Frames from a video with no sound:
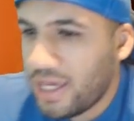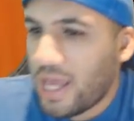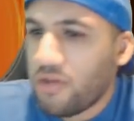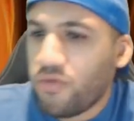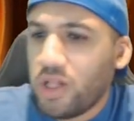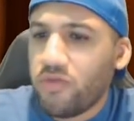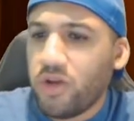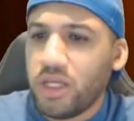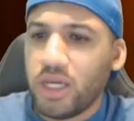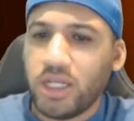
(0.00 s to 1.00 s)
He had a really,
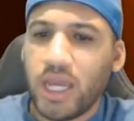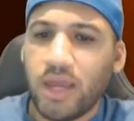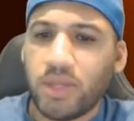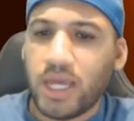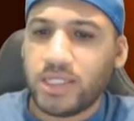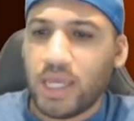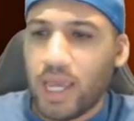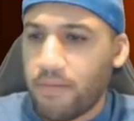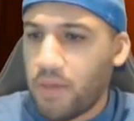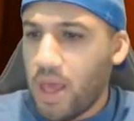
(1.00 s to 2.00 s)
really good game last
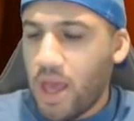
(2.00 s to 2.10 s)
game.